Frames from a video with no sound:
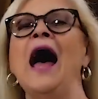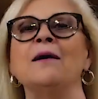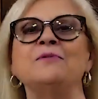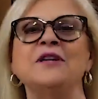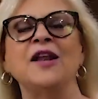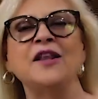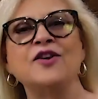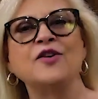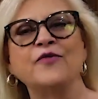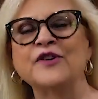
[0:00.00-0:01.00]
I'm
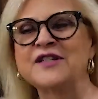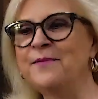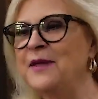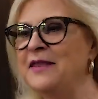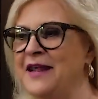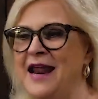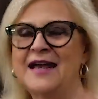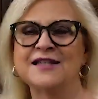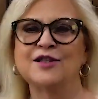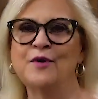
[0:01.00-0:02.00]
telling you, for something that
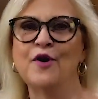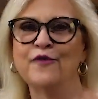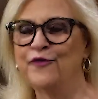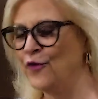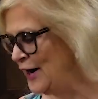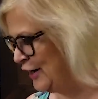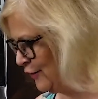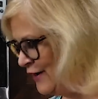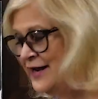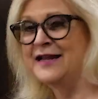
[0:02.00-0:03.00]
has three or four
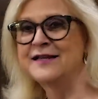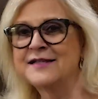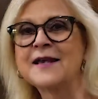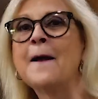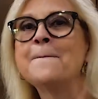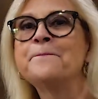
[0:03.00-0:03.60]
ingredients,